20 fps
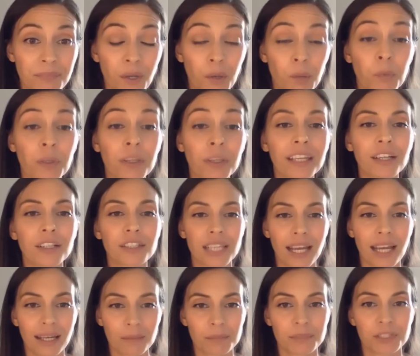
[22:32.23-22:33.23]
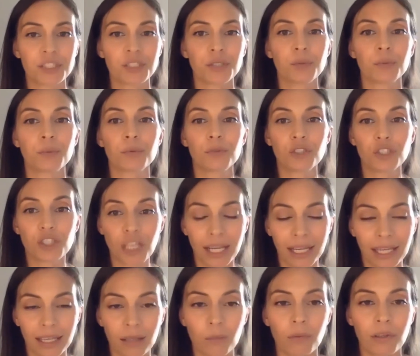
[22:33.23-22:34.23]
Are really good times to
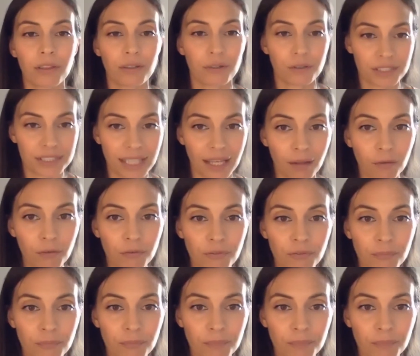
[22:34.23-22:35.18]
check in with yourself